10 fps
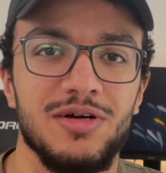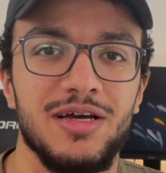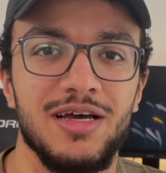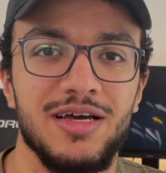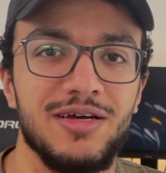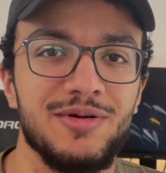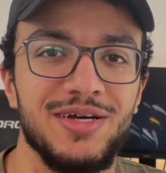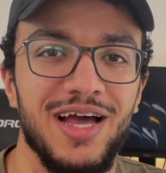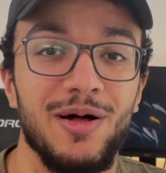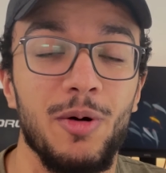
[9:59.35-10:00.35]

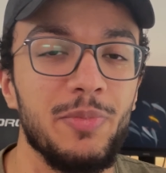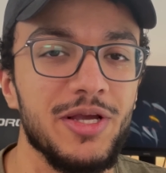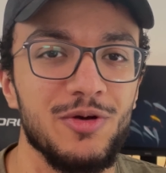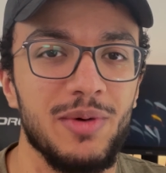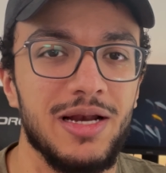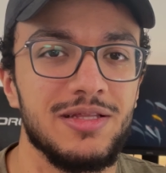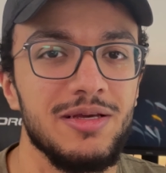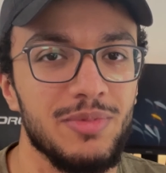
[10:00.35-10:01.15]
helping humanity,